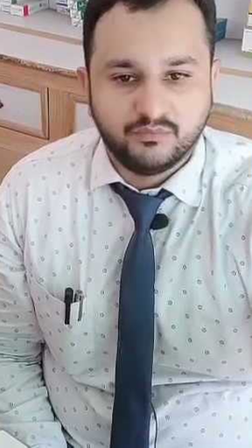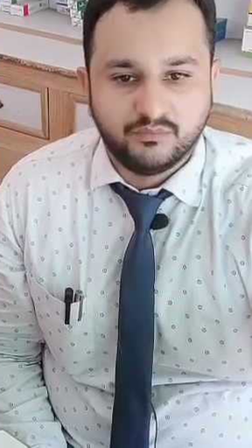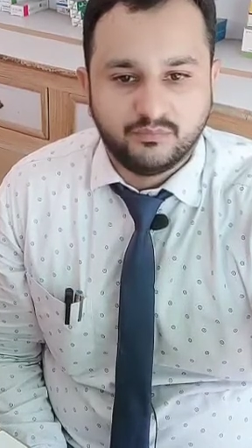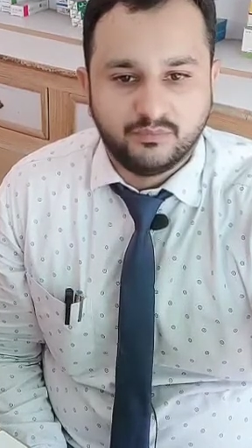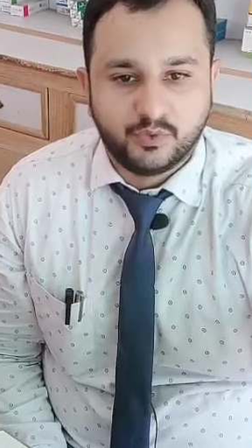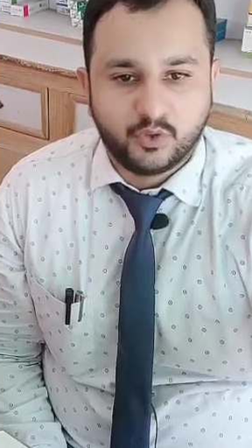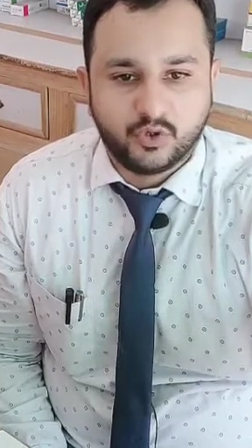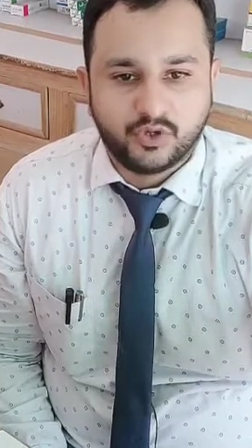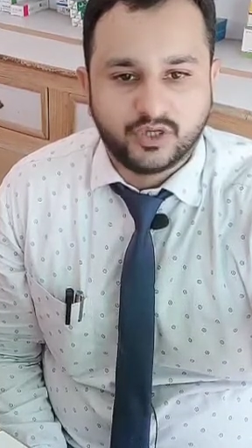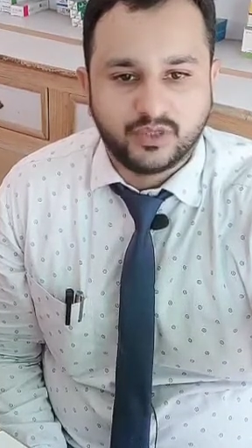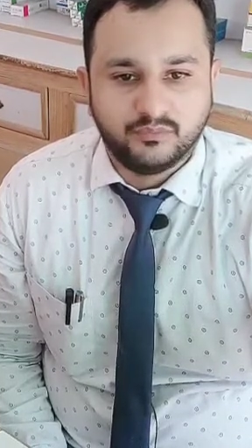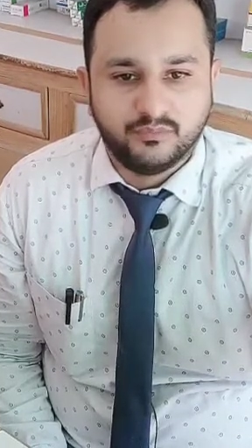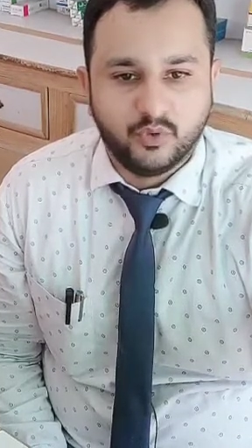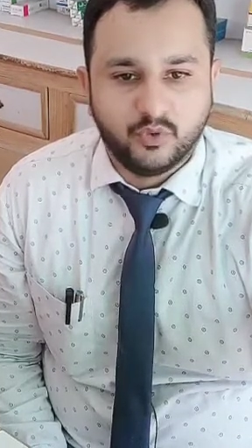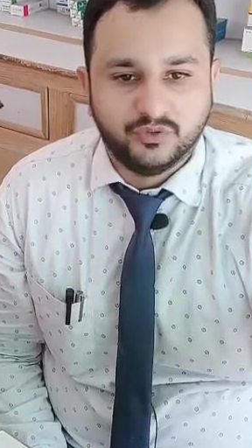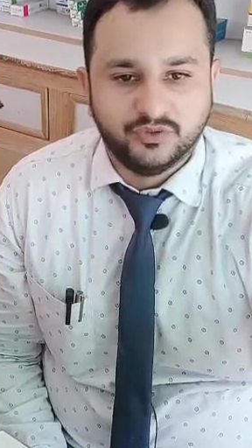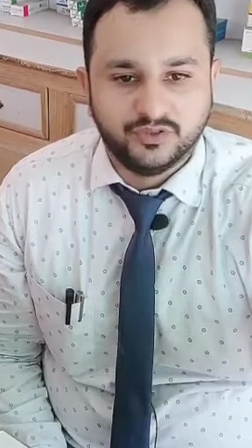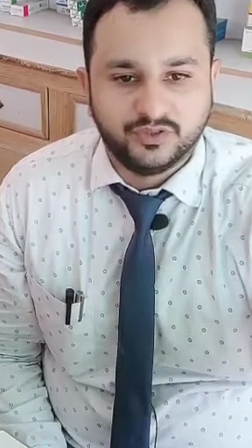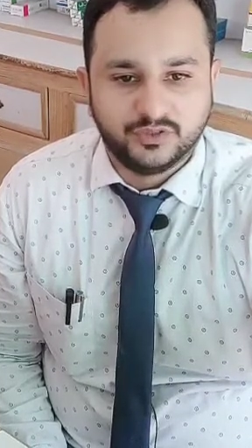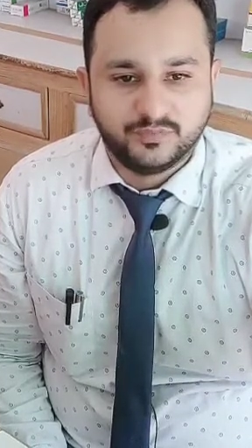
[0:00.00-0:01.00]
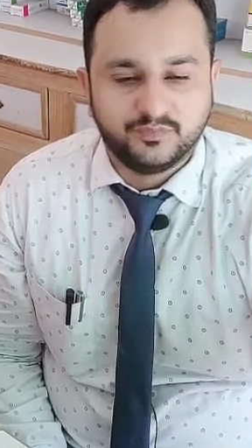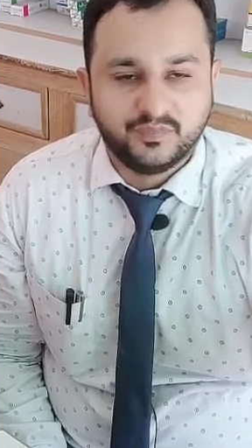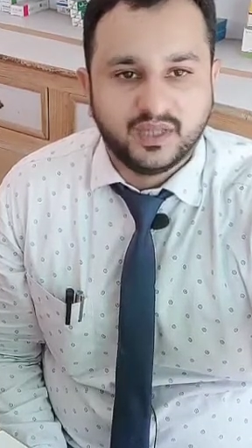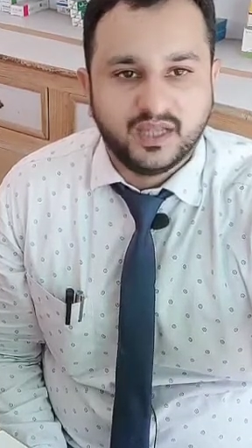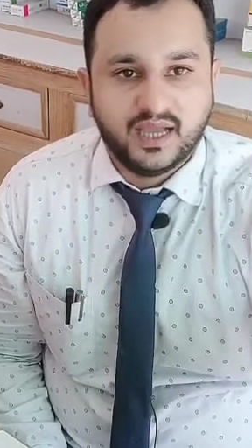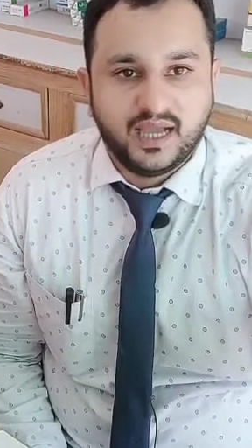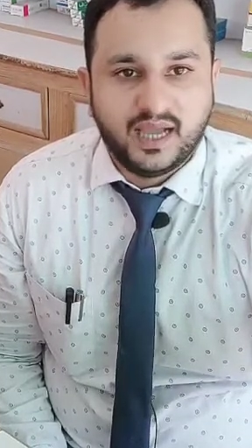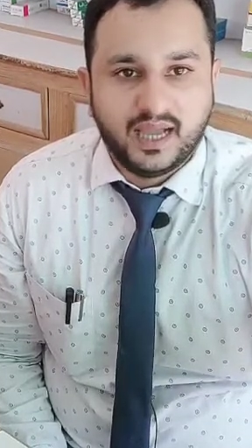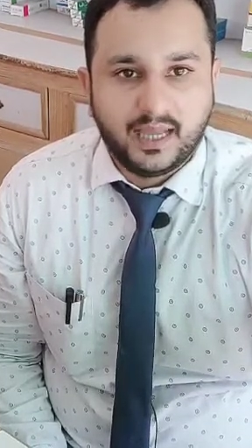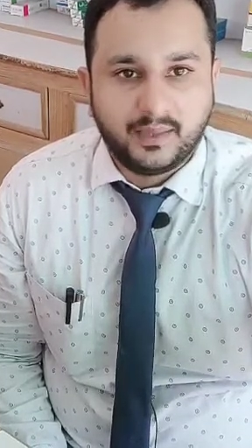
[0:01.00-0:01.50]
broken bones.
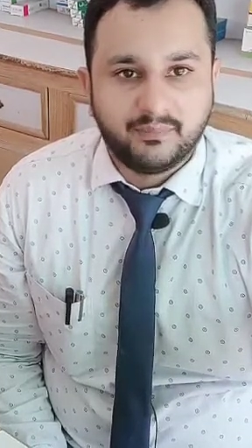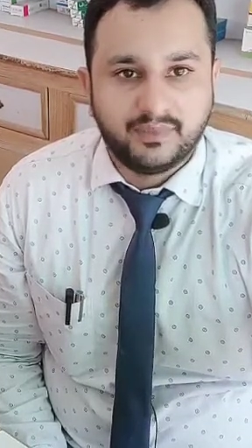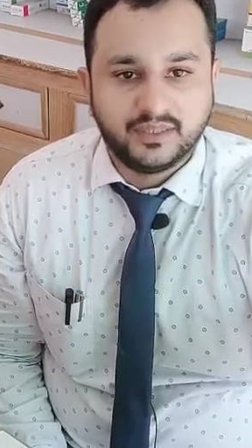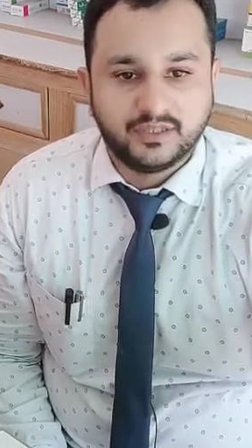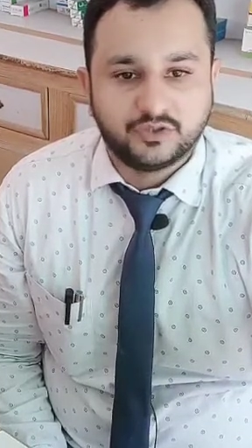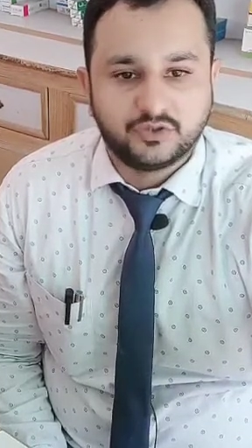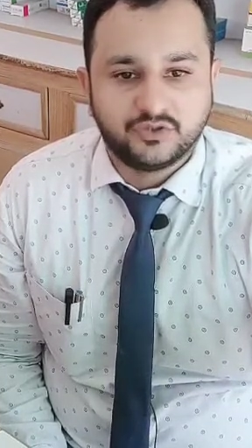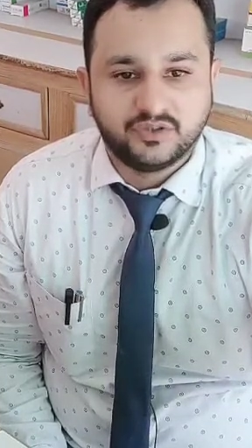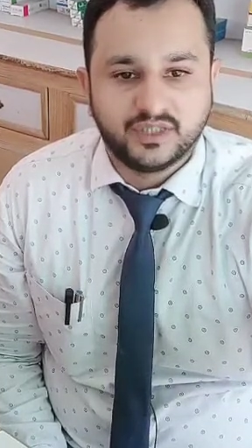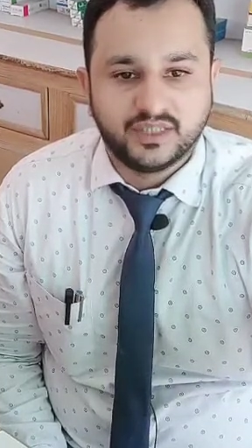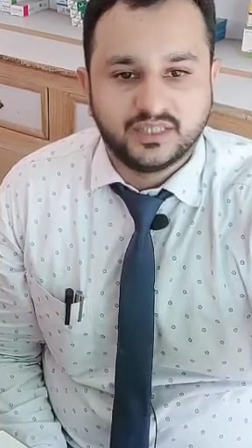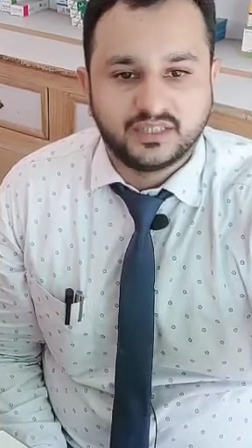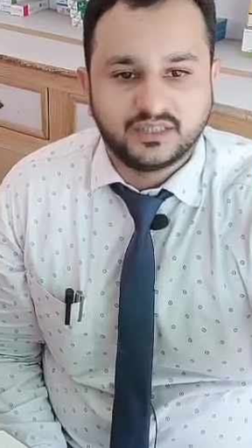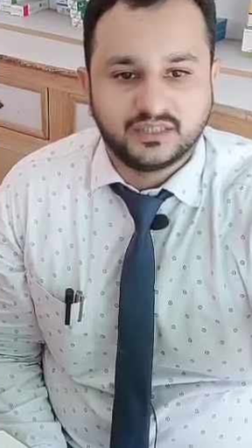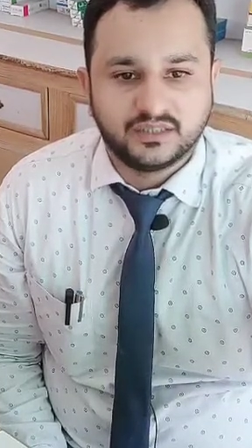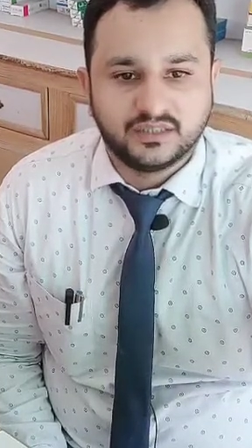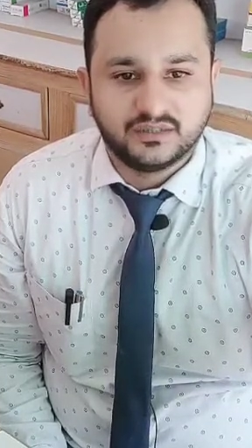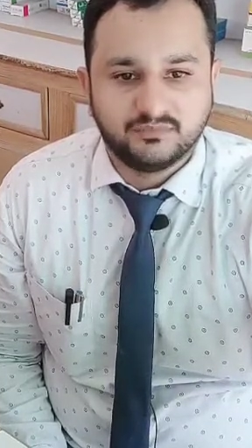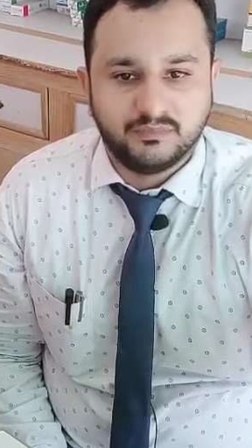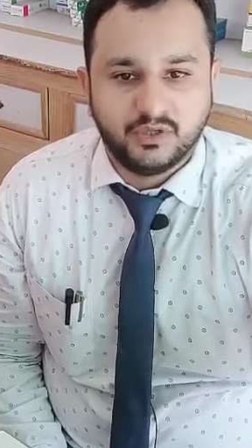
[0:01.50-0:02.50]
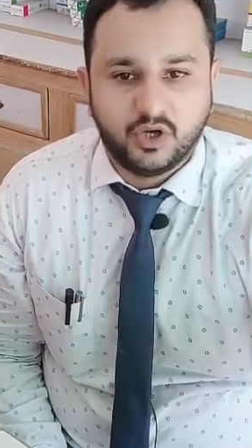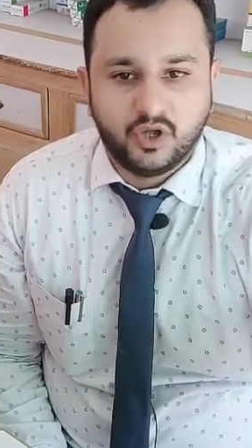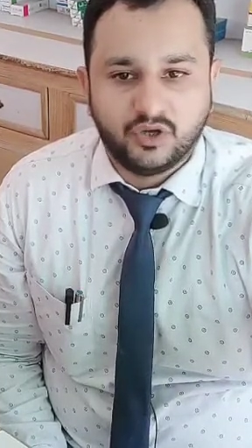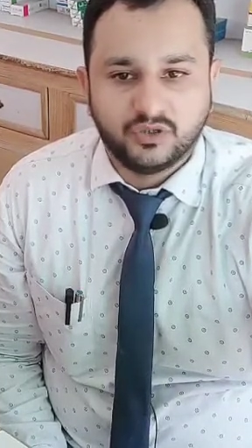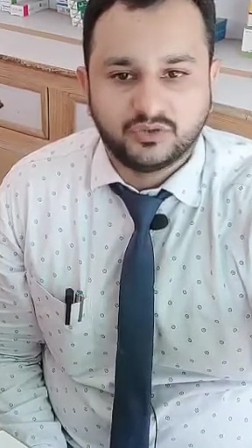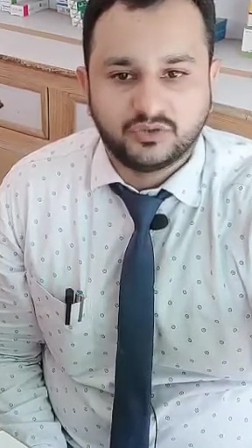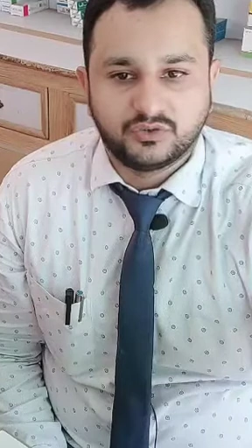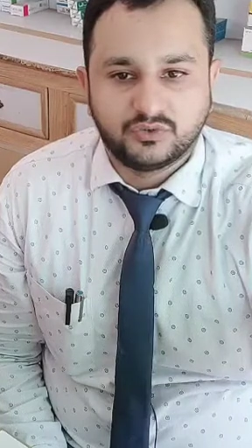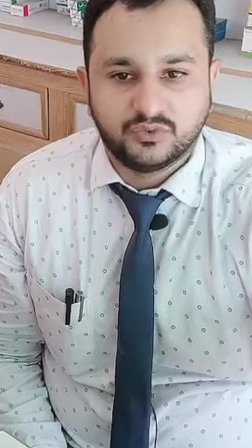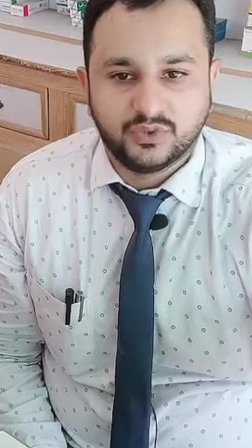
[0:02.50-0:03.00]
Ibandronate
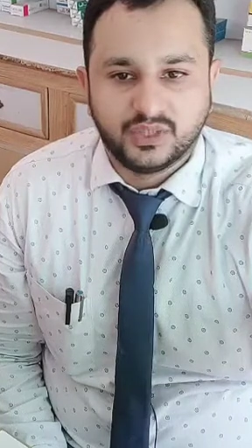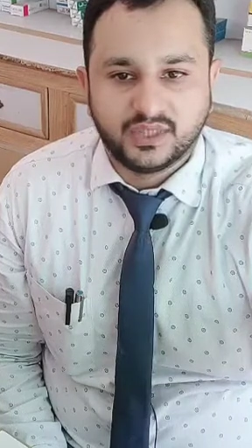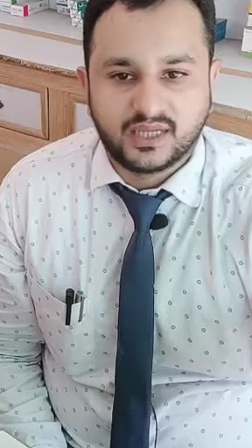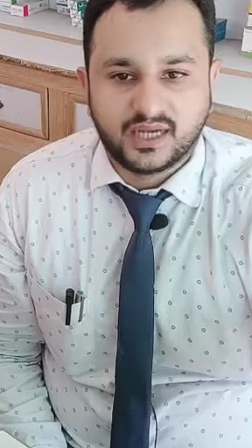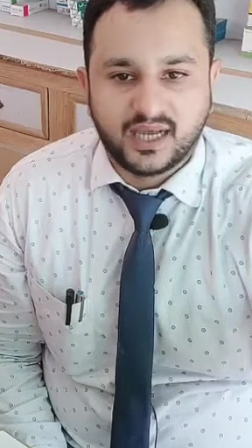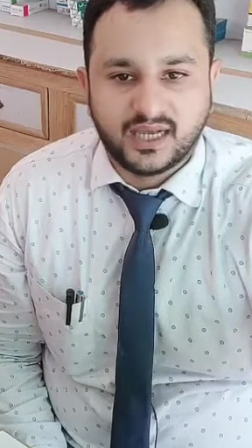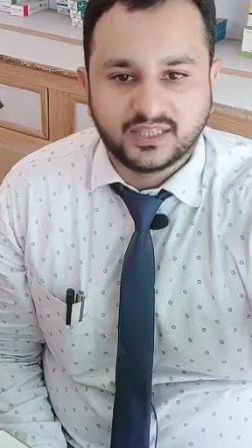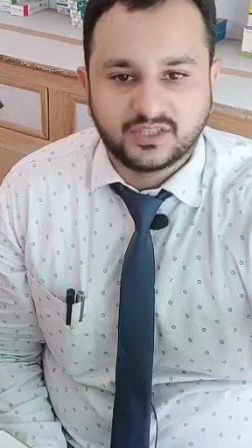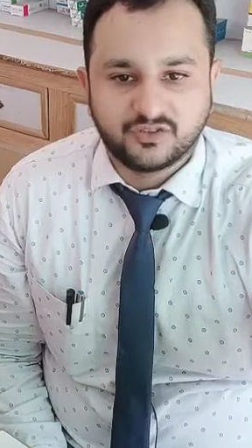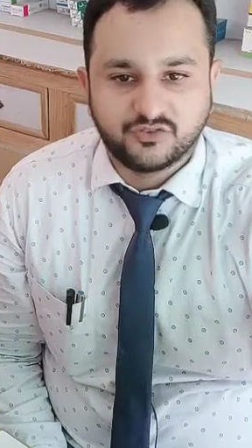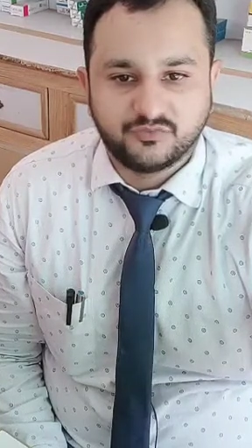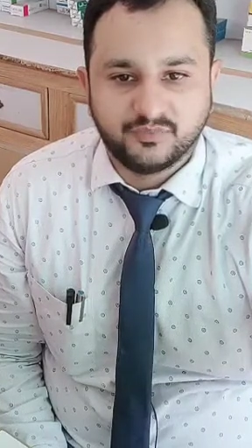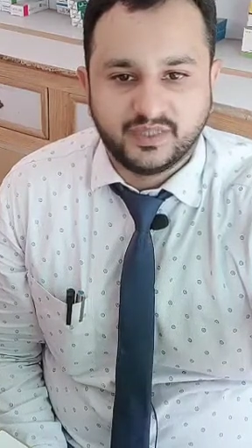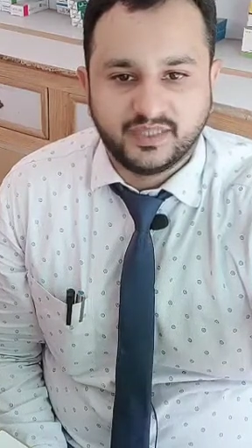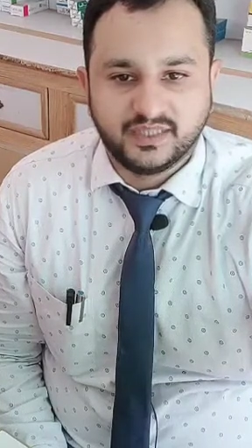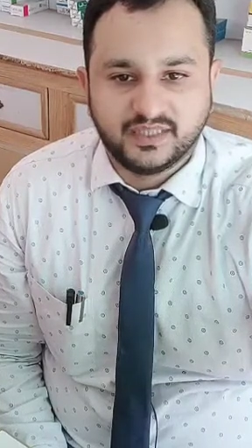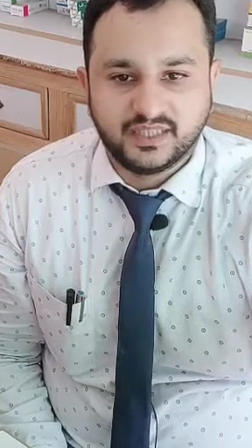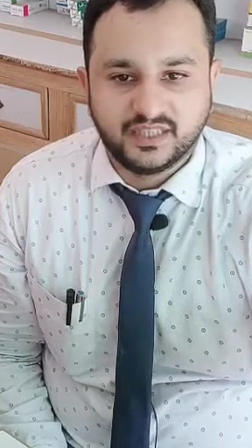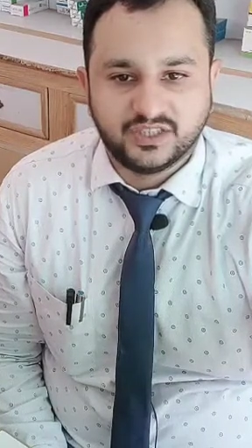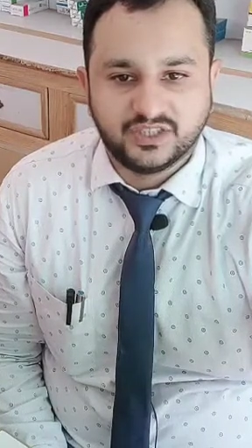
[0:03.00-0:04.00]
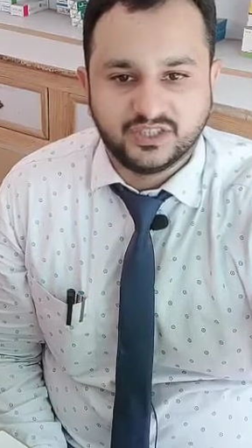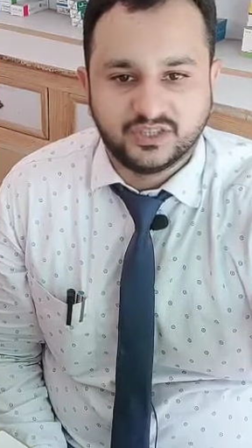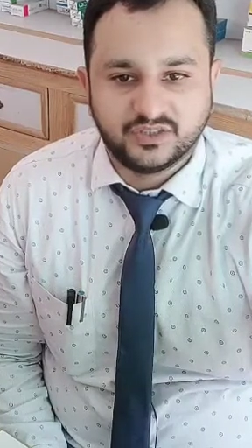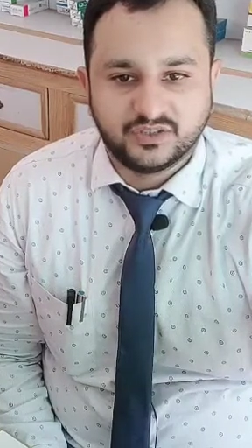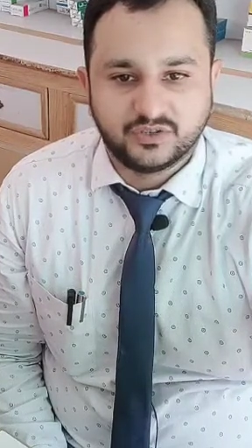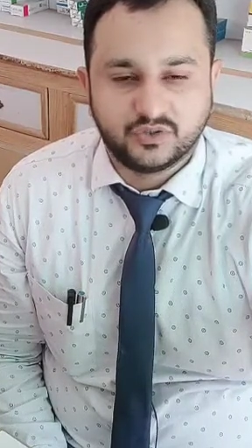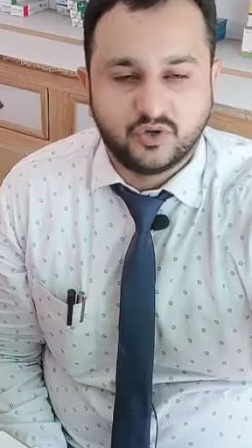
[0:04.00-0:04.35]
belongs to a class of medications